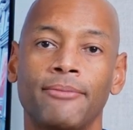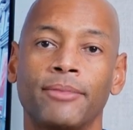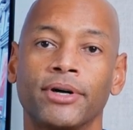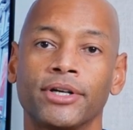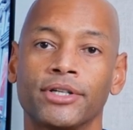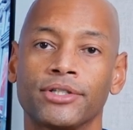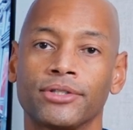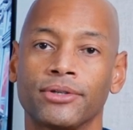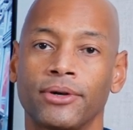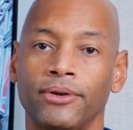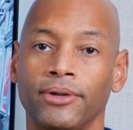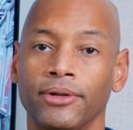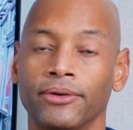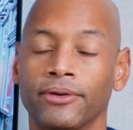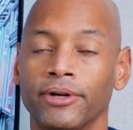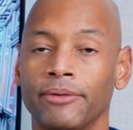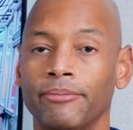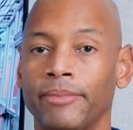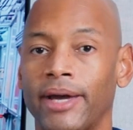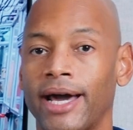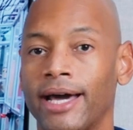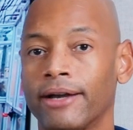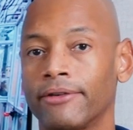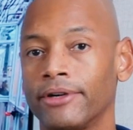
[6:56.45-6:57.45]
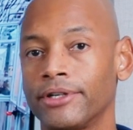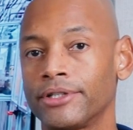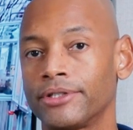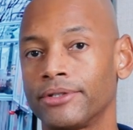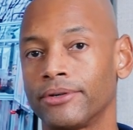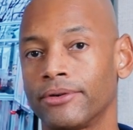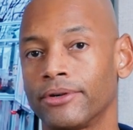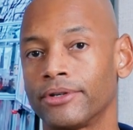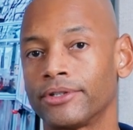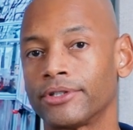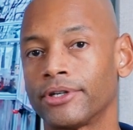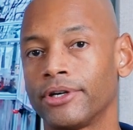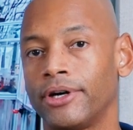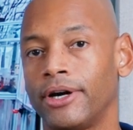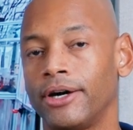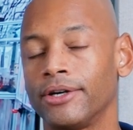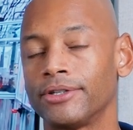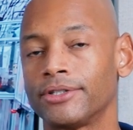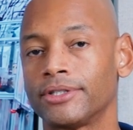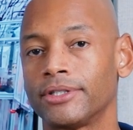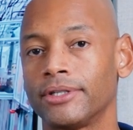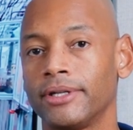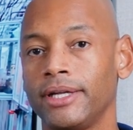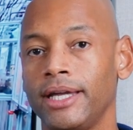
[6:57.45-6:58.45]
much solar and battery storage
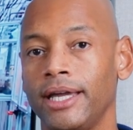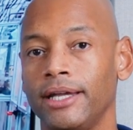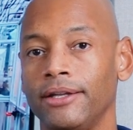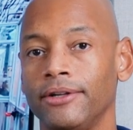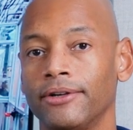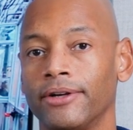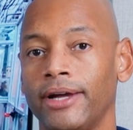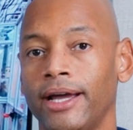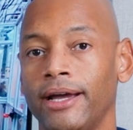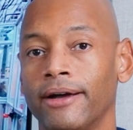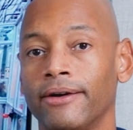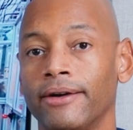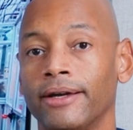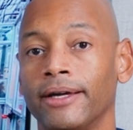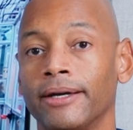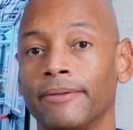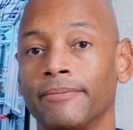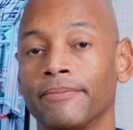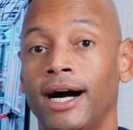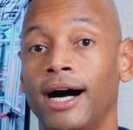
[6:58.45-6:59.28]
costs in your area.